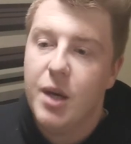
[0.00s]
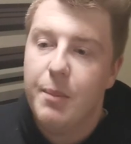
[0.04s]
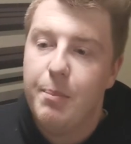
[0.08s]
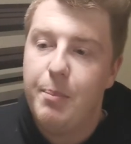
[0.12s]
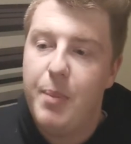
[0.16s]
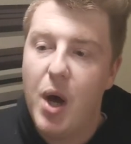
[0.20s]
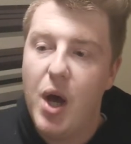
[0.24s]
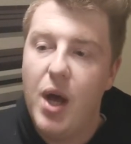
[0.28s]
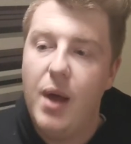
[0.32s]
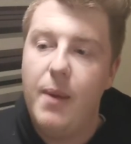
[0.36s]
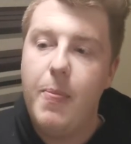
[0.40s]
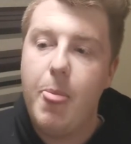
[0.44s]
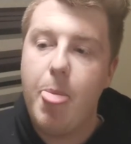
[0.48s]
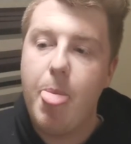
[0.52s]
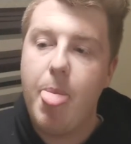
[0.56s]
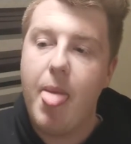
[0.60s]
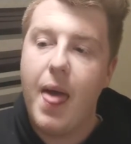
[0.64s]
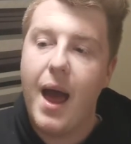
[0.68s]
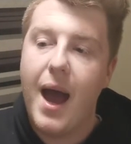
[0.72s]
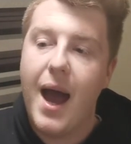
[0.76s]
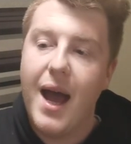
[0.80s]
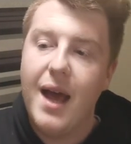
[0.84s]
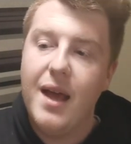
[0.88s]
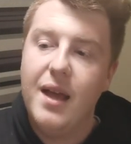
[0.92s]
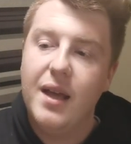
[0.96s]
But
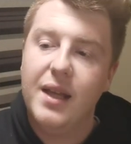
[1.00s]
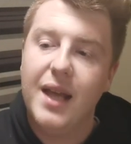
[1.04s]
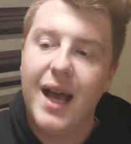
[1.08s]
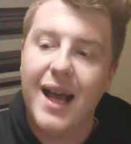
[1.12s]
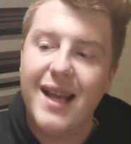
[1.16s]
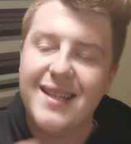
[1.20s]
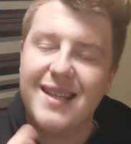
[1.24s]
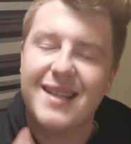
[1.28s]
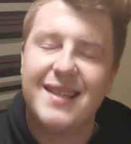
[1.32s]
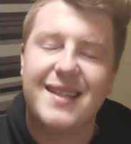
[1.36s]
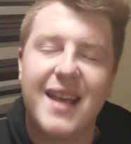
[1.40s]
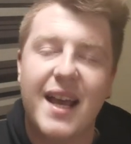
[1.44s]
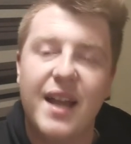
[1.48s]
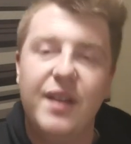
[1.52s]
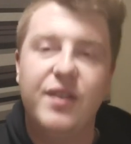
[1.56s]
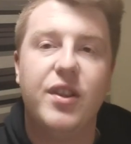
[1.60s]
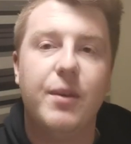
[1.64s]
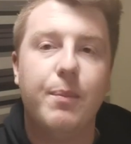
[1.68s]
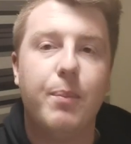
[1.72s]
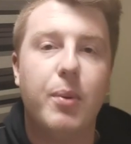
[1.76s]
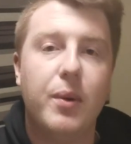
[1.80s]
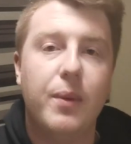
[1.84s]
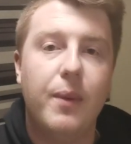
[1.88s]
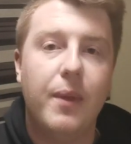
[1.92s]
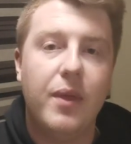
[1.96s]
as I said,
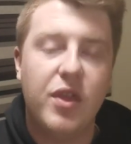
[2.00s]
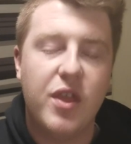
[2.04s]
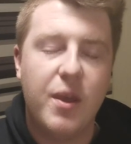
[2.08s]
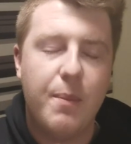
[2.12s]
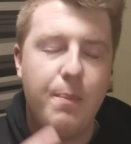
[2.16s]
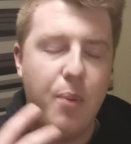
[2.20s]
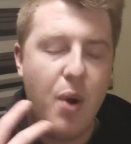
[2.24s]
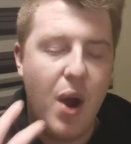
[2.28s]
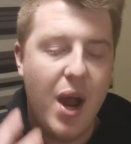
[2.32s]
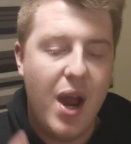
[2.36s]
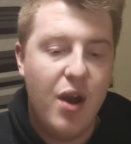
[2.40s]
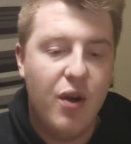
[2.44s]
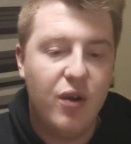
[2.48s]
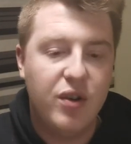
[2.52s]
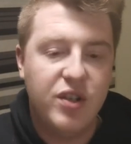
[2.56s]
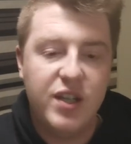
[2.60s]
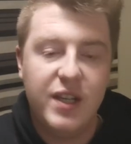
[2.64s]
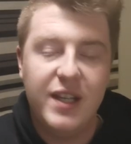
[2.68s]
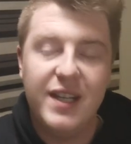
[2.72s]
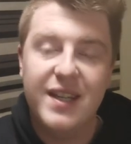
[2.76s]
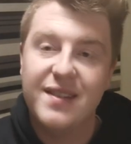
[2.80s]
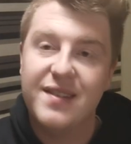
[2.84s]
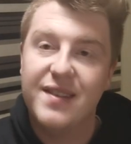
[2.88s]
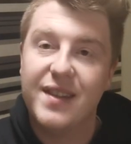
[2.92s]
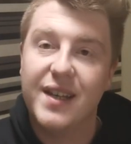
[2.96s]
the
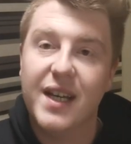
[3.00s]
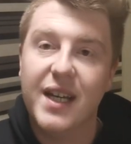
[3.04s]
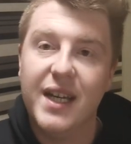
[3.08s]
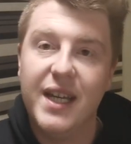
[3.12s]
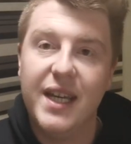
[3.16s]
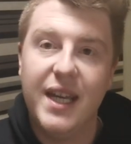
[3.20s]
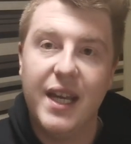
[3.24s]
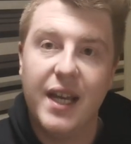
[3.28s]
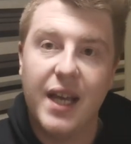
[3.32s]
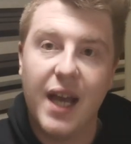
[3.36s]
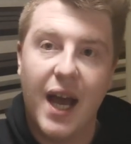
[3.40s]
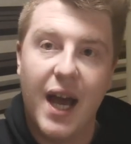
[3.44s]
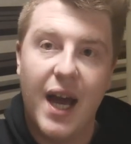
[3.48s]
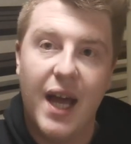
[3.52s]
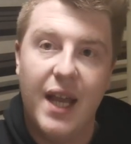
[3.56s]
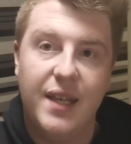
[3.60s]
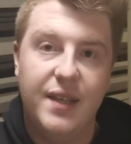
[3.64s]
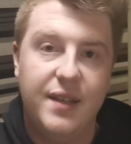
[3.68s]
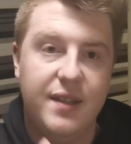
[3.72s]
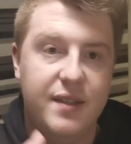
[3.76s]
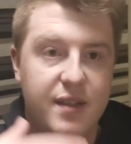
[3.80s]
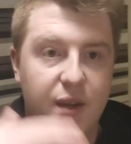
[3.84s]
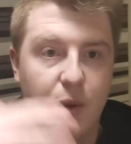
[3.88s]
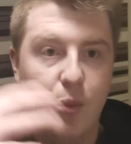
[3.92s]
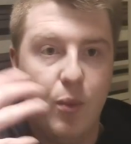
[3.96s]
priority is the league.
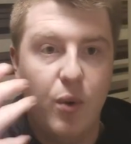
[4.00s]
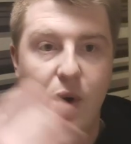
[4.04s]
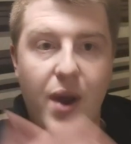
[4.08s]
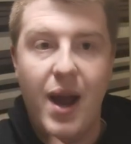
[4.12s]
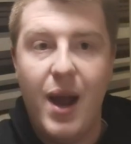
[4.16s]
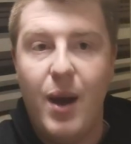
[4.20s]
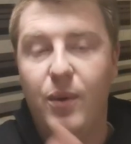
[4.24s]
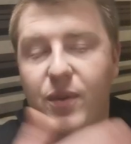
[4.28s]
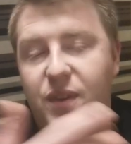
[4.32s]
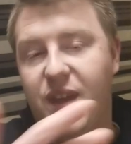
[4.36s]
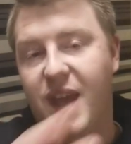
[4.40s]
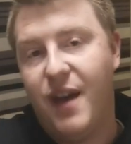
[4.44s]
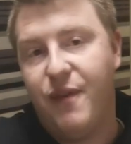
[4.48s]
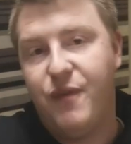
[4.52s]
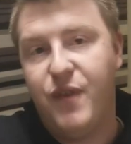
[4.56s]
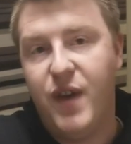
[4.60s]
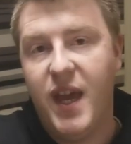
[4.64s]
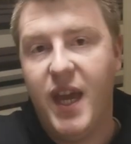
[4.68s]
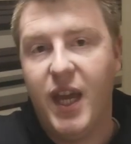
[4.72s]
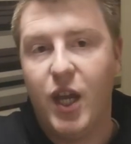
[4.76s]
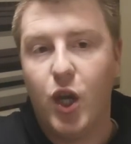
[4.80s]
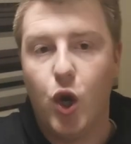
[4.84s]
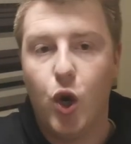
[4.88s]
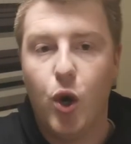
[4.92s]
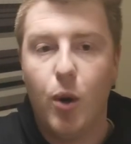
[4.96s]
And we're out of the
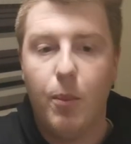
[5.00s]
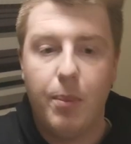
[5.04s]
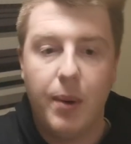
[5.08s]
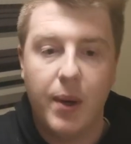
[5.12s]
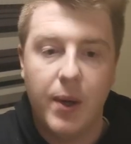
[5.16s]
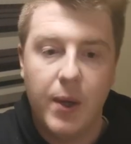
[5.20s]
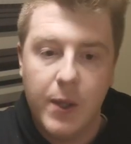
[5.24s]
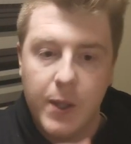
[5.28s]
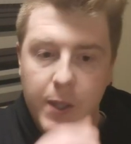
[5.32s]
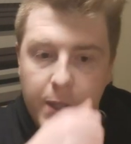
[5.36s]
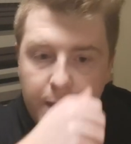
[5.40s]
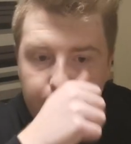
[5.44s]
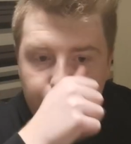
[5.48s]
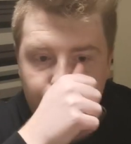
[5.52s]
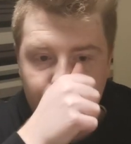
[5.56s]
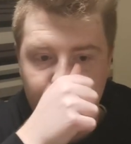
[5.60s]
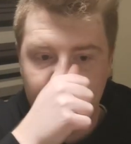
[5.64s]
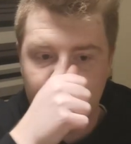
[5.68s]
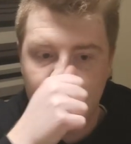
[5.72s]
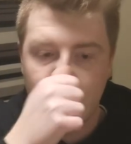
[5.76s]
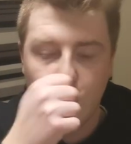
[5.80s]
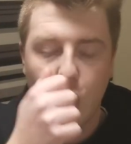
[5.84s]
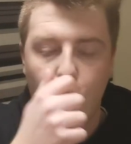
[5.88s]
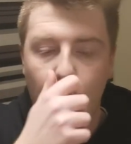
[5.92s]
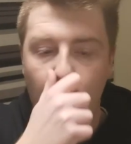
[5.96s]
FA Cup,
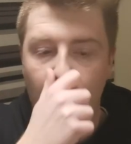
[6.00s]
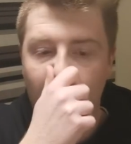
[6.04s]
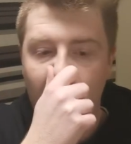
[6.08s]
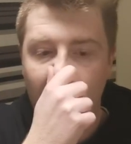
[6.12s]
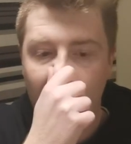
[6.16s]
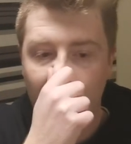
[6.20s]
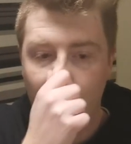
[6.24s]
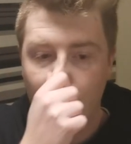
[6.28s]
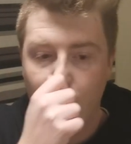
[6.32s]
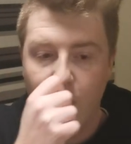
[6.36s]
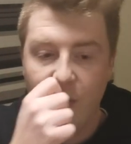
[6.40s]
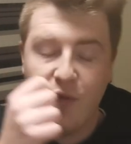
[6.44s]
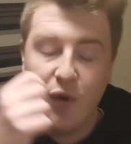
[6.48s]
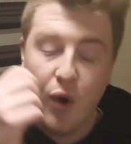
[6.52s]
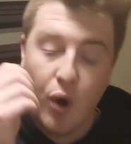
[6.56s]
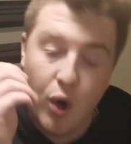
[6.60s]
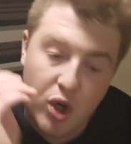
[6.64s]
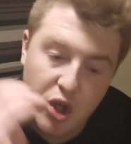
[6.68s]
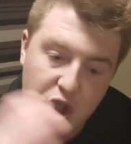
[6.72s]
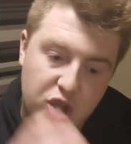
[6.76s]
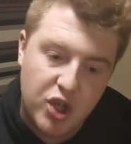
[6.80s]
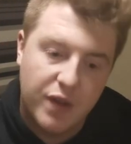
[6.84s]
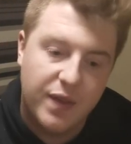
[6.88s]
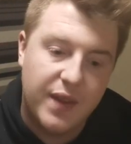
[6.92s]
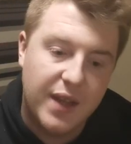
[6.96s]
so we
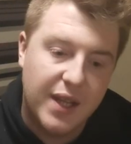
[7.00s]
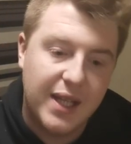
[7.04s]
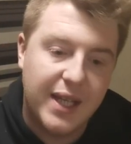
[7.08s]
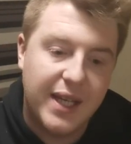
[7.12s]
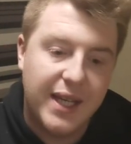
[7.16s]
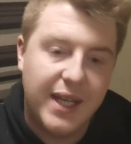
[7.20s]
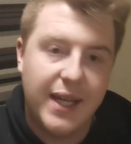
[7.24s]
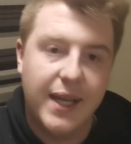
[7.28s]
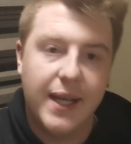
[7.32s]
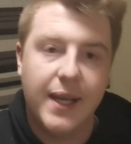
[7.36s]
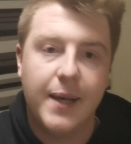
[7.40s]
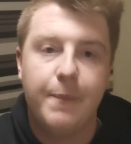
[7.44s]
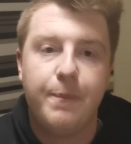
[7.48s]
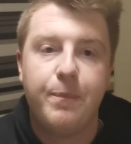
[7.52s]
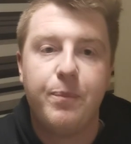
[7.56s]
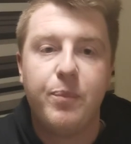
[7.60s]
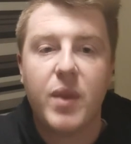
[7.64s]
focus on the league.